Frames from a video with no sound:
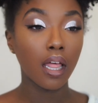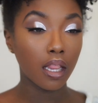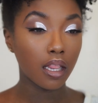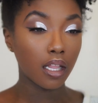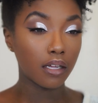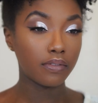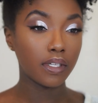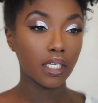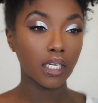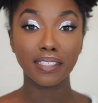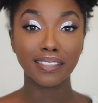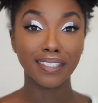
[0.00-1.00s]

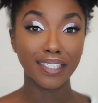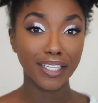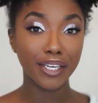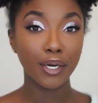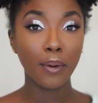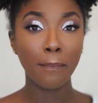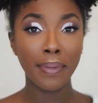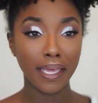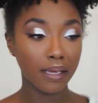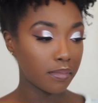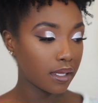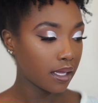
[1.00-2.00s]
loving this glitter
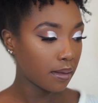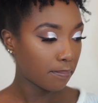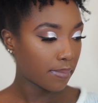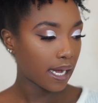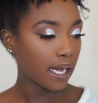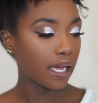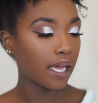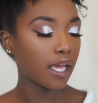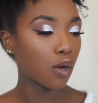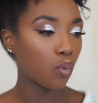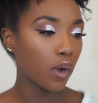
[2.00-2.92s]
pigment by